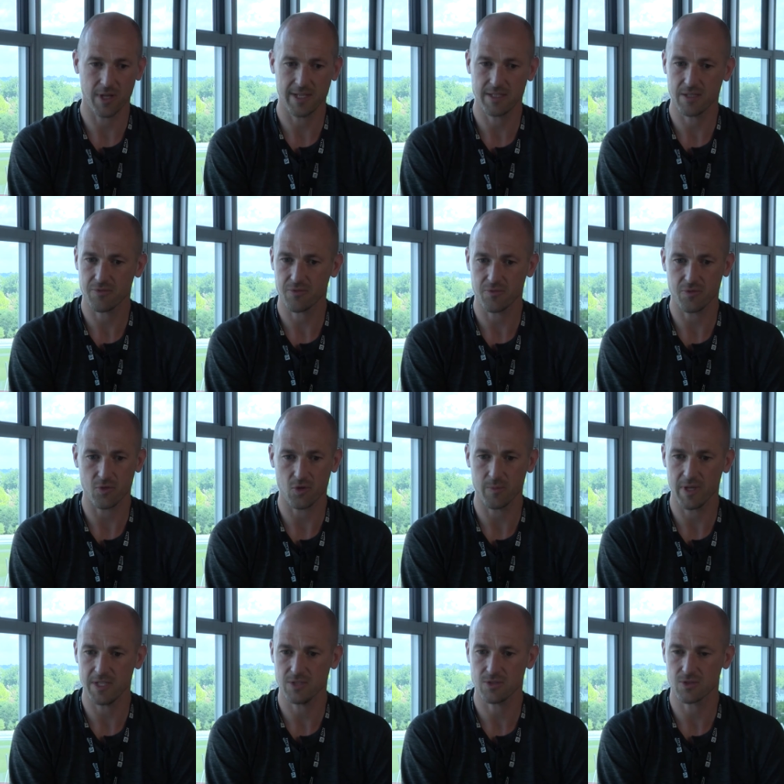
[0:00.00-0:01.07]
different
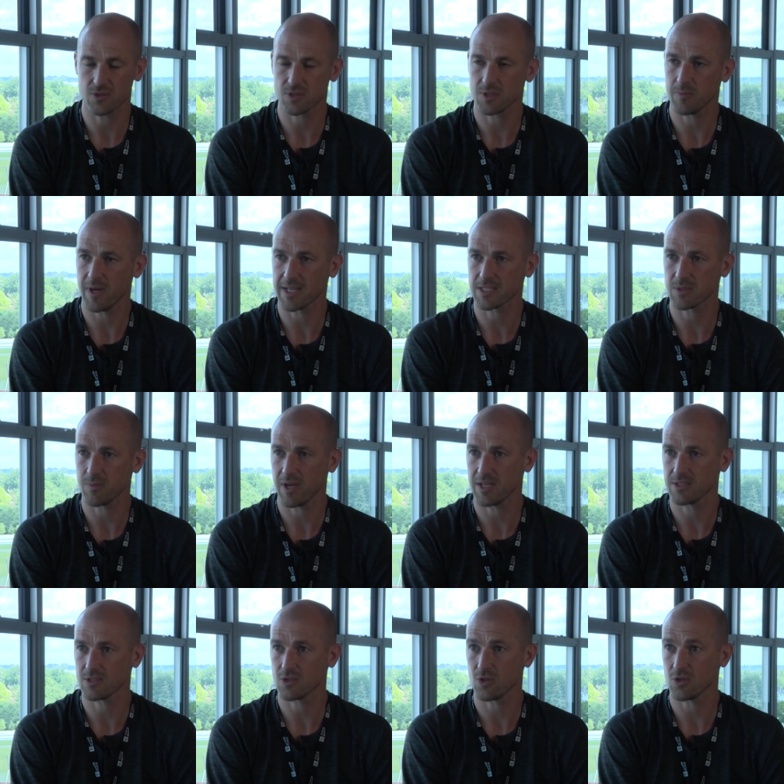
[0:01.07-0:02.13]
formations to
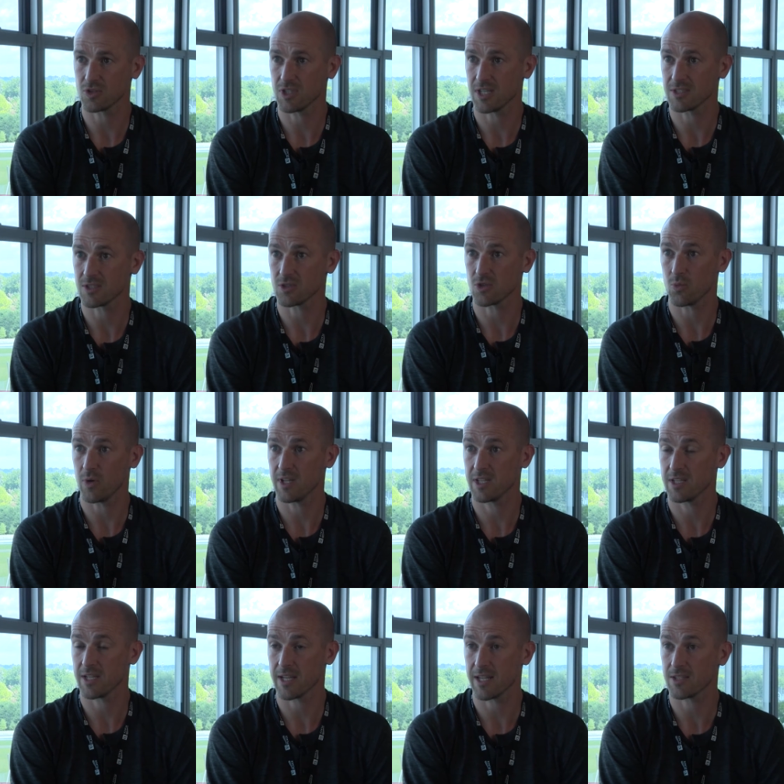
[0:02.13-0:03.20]
maximise your chances of
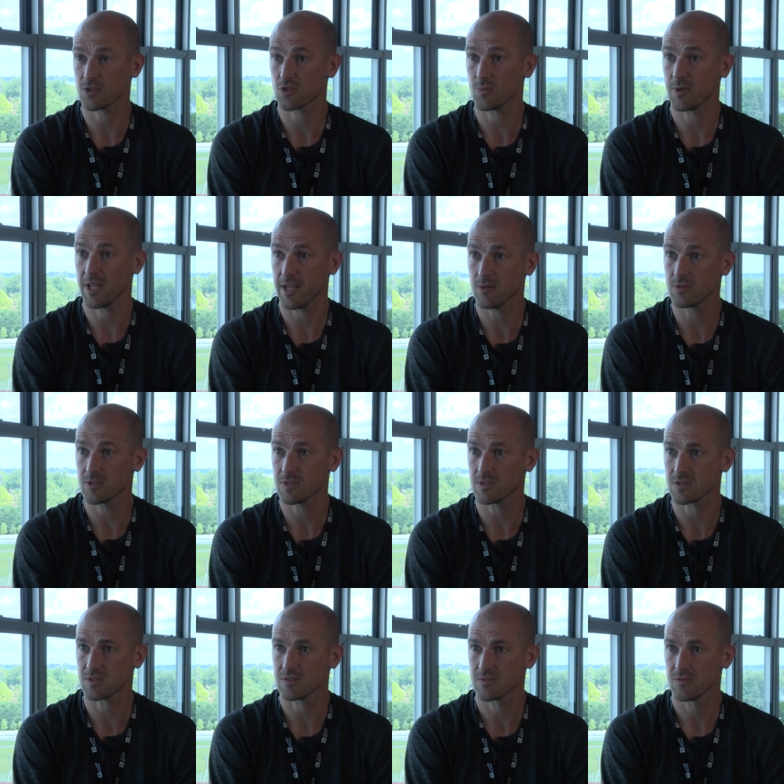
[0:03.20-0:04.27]
winning against somebody
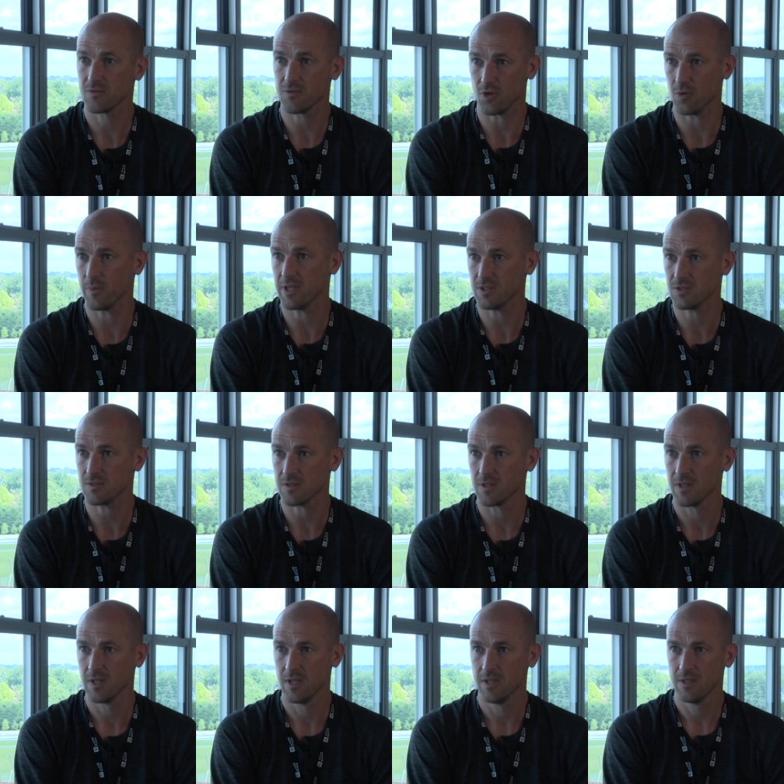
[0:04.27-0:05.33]
else's formation.
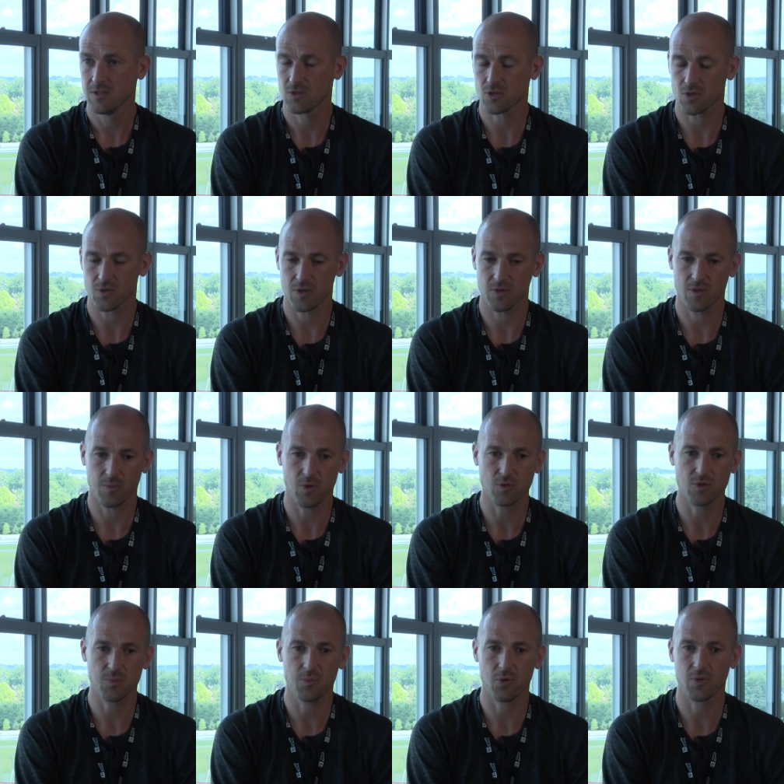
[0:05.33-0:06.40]
So the
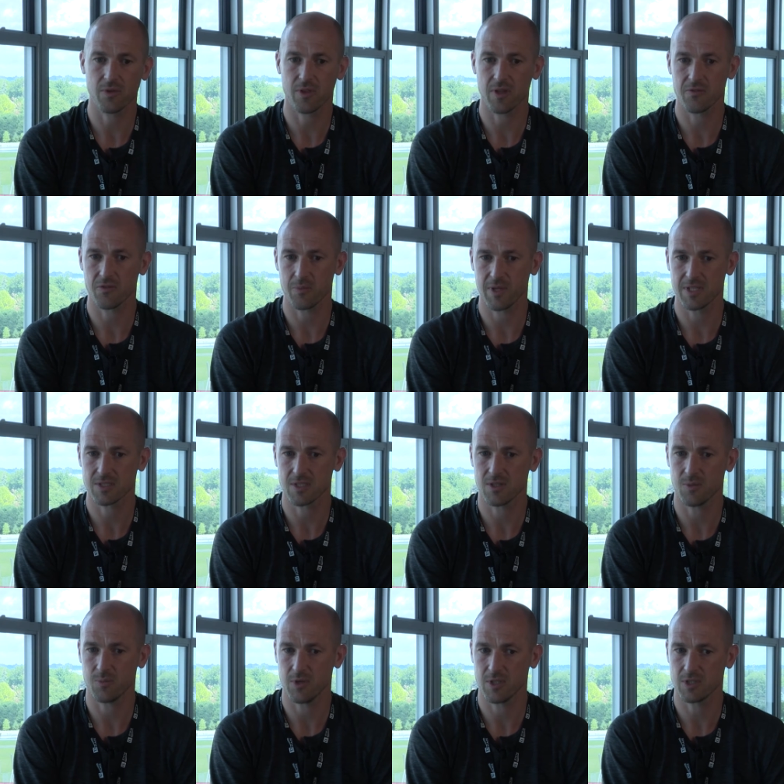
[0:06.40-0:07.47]
most important thing for me is that
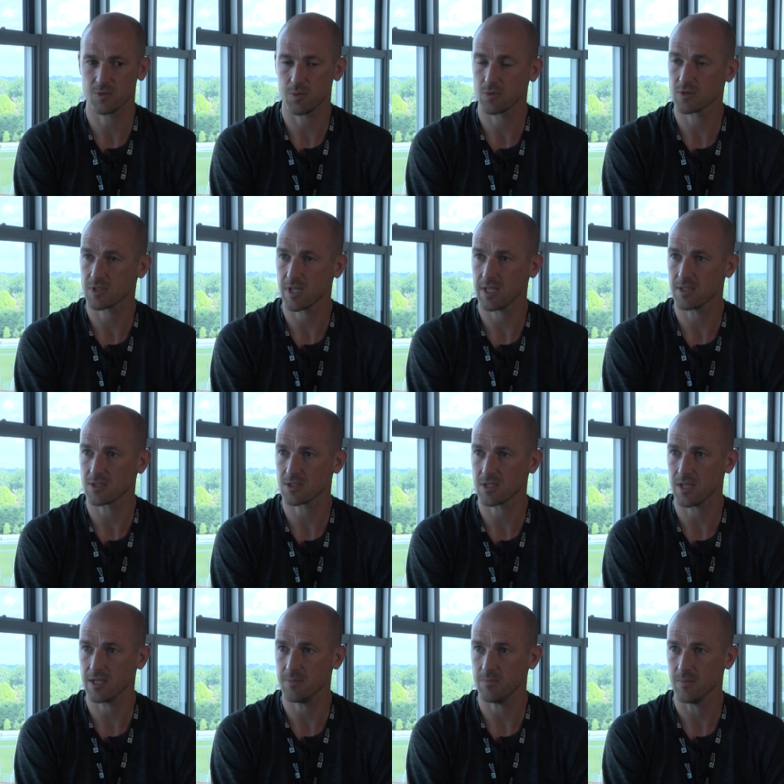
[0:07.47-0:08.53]
the principles stay the
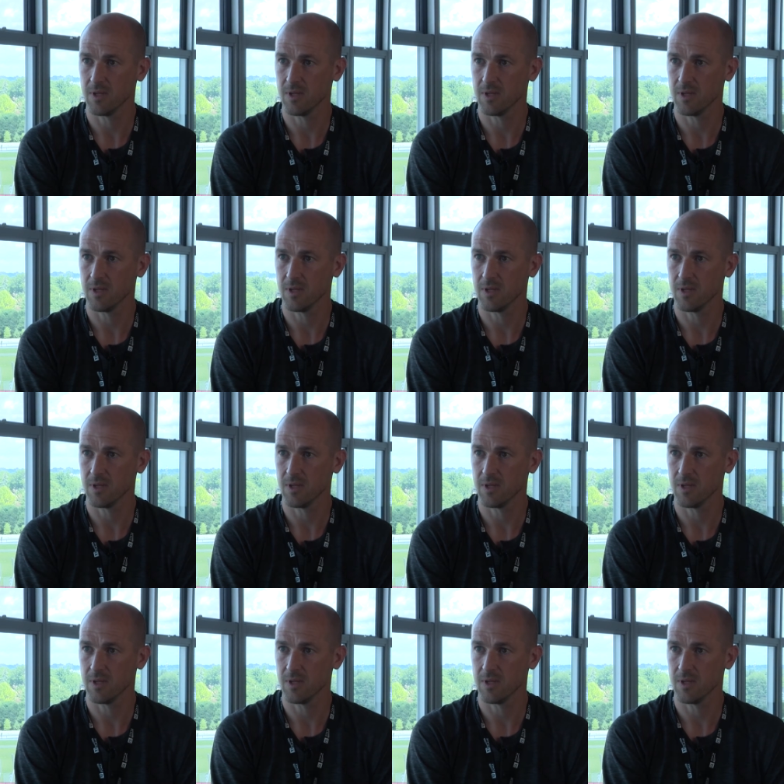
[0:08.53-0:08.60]
same,